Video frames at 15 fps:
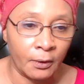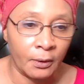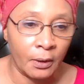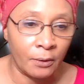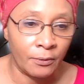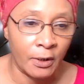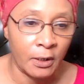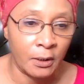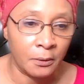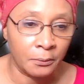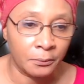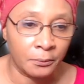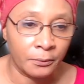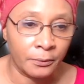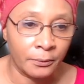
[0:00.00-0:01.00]
right here.
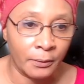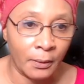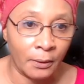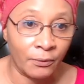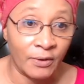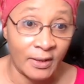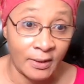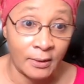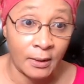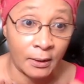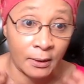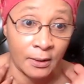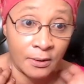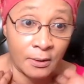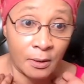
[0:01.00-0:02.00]
When I say neckline, it's not
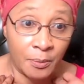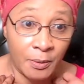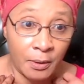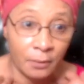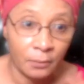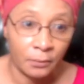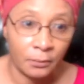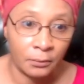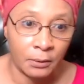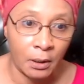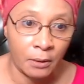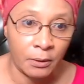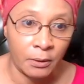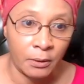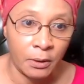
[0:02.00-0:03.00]
up here, down here,
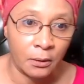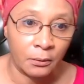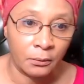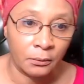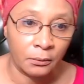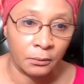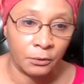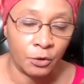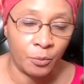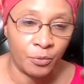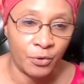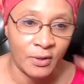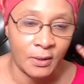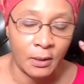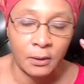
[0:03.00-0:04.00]
your breast line
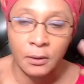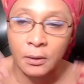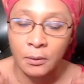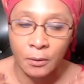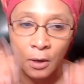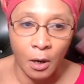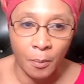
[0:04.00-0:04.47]
up,